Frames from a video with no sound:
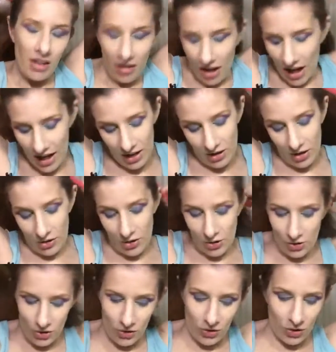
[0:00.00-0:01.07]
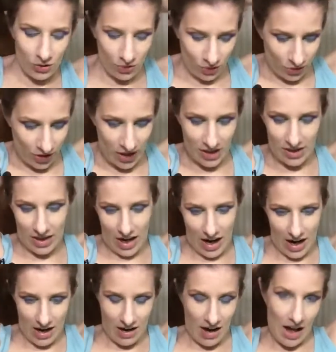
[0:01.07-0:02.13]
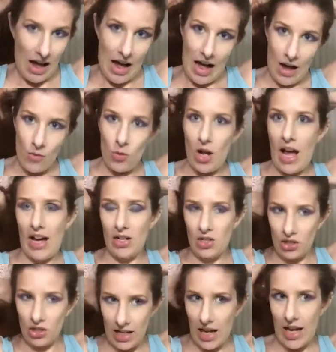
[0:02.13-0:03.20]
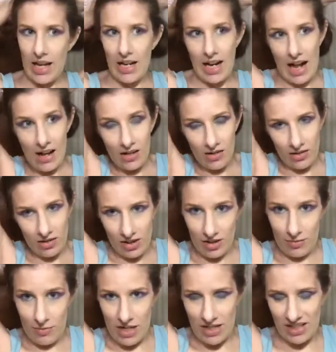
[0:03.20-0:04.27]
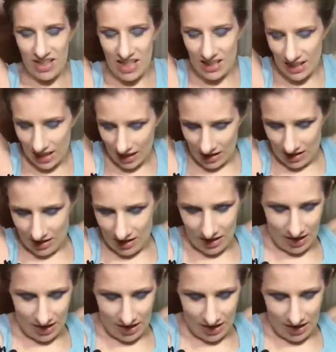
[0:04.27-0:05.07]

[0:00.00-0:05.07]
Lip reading: I don't know. Those are things that I will actually edit out as me sneezing.